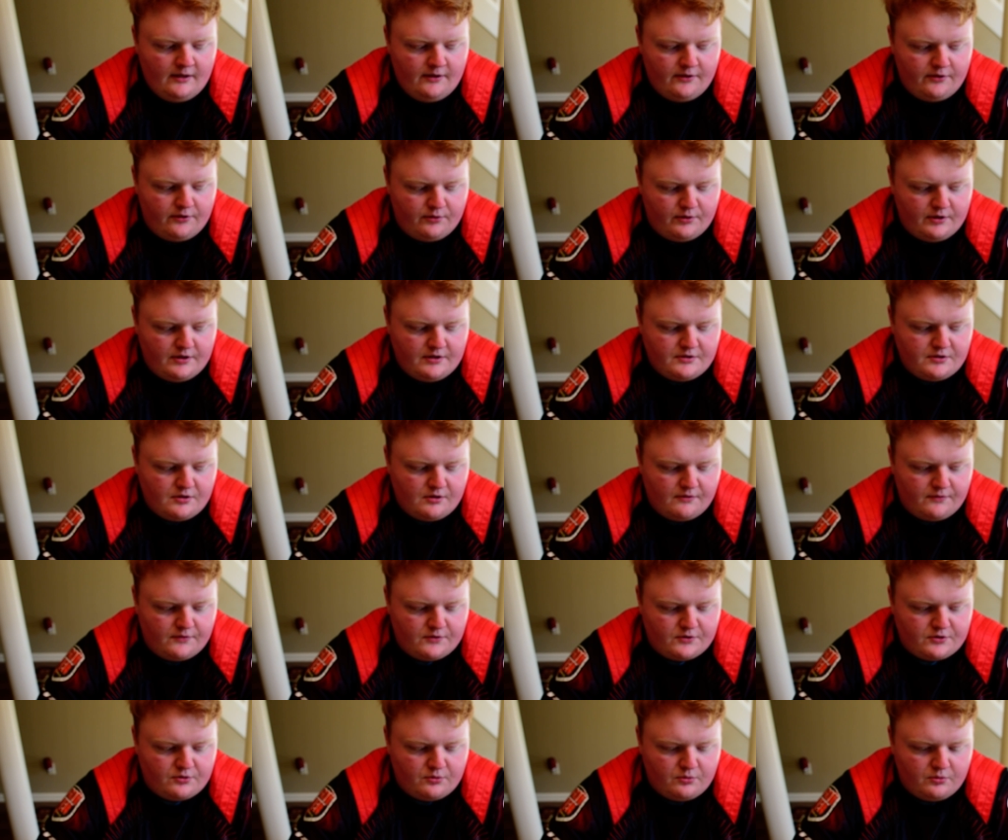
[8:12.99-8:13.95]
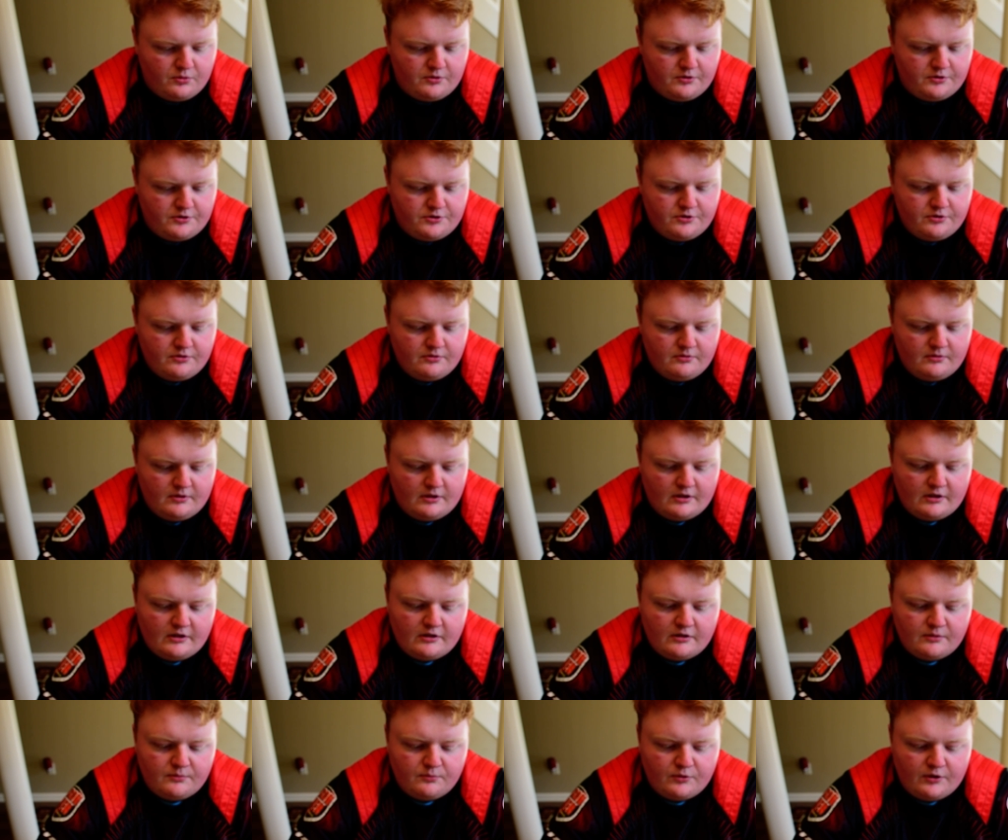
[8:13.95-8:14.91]
They're easier for storage
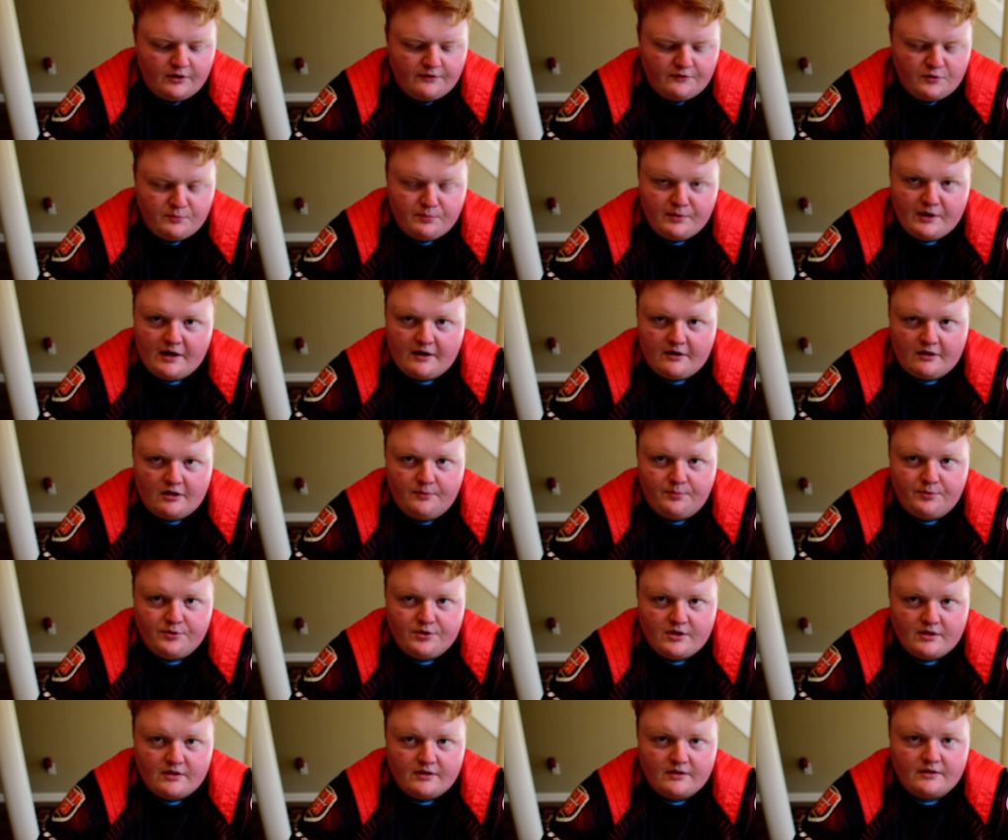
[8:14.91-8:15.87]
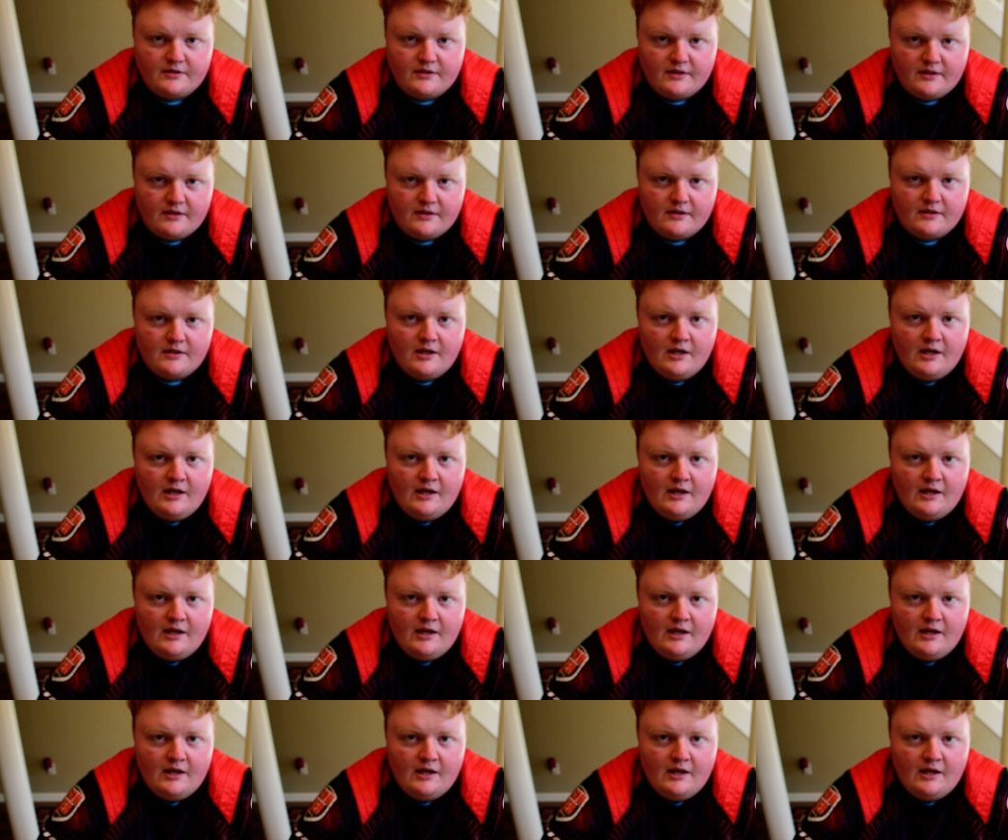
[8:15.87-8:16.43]
whenever you're packing up at the end of the day.